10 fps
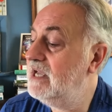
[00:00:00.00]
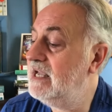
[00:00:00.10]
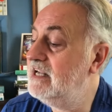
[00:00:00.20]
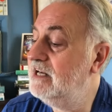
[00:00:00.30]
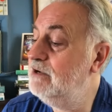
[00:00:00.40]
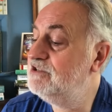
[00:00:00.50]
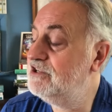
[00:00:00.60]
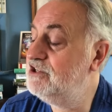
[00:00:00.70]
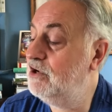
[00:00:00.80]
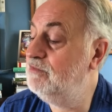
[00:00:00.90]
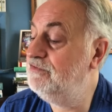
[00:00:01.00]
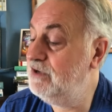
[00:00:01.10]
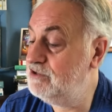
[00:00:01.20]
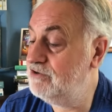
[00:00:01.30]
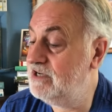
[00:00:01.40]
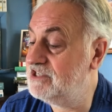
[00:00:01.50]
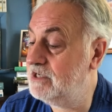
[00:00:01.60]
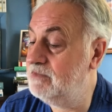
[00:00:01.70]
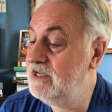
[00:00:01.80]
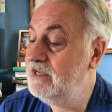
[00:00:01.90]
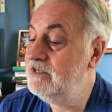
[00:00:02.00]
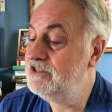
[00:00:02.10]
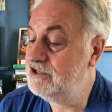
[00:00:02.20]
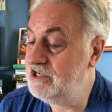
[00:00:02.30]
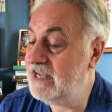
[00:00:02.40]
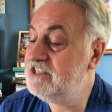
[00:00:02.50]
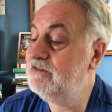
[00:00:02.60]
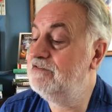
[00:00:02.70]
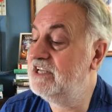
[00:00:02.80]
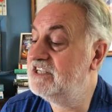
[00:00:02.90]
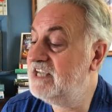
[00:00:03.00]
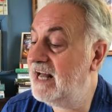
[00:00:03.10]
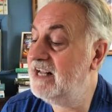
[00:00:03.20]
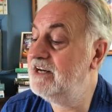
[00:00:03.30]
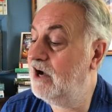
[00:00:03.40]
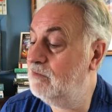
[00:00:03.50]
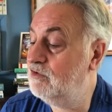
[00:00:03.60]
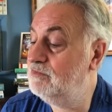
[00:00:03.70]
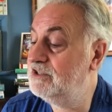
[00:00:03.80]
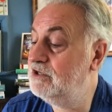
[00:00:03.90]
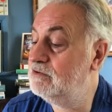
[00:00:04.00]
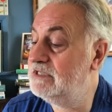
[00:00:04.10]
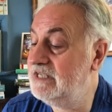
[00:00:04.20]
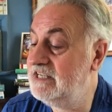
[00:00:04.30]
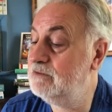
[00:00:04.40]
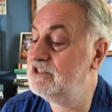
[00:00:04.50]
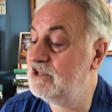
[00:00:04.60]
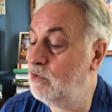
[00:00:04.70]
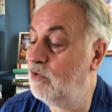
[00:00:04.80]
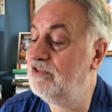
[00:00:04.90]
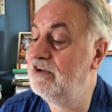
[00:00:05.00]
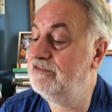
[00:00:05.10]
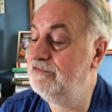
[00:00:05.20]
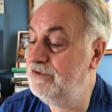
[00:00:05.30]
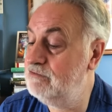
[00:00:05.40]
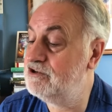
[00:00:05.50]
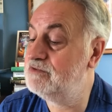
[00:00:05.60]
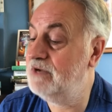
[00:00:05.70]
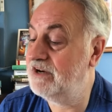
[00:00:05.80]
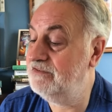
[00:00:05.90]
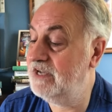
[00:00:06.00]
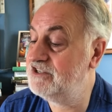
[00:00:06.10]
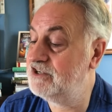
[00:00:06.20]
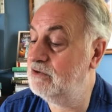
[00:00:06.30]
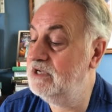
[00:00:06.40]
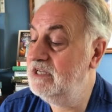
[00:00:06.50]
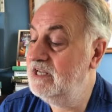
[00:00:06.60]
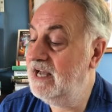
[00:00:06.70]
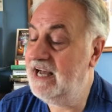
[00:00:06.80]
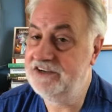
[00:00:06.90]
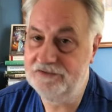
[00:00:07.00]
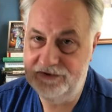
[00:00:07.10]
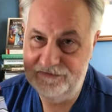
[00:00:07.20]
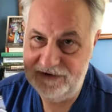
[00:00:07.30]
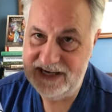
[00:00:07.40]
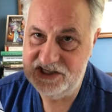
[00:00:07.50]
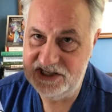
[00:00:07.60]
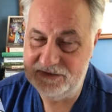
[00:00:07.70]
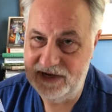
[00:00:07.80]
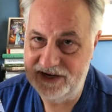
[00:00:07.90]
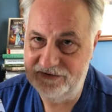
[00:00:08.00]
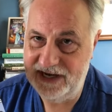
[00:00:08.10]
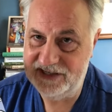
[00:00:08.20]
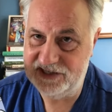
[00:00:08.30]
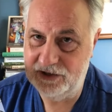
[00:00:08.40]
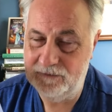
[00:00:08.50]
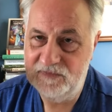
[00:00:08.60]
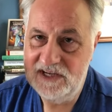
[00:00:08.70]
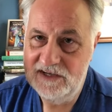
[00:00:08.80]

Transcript: includes the term Futurism, suggestive of the Italian art movement whose leader is the author of the Futurist Manifesto and the Fascist Manifesto.